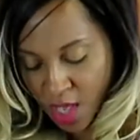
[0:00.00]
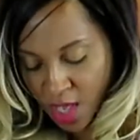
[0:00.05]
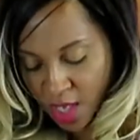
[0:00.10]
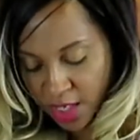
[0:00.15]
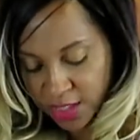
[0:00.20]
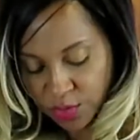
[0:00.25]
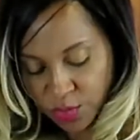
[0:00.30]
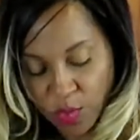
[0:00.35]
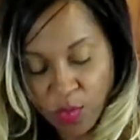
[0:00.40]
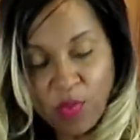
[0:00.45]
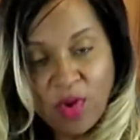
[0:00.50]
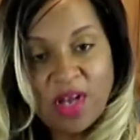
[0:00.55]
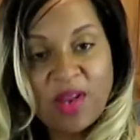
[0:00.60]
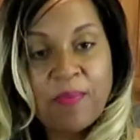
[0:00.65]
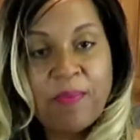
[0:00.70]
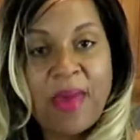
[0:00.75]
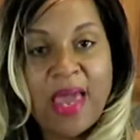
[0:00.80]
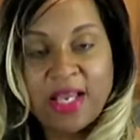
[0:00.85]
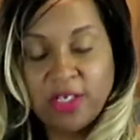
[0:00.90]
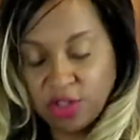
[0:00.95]
because we want to
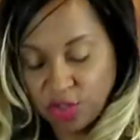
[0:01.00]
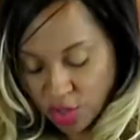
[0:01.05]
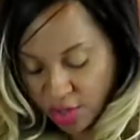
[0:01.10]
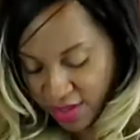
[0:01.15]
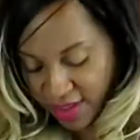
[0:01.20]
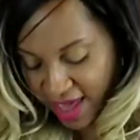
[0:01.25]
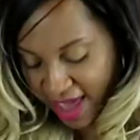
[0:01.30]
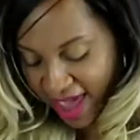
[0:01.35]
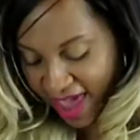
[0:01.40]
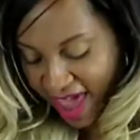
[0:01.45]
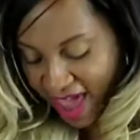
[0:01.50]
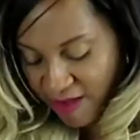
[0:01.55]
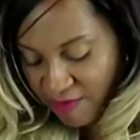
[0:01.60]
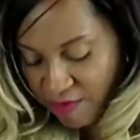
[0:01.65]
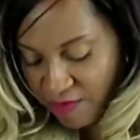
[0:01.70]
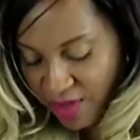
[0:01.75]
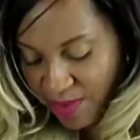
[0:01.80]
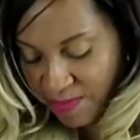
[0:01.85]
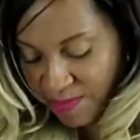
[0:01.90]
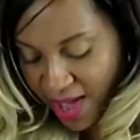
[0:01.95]
make sure that
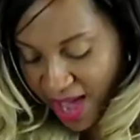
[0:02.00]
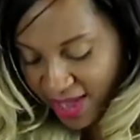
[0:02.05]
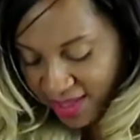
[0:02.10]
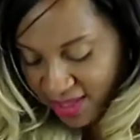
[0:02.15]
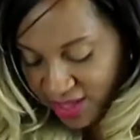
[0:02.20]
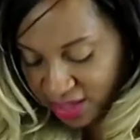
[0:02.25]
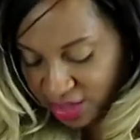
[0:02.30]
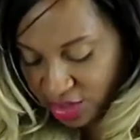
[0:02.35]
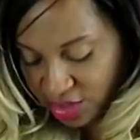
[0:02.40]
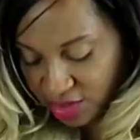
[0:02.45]
every bite that you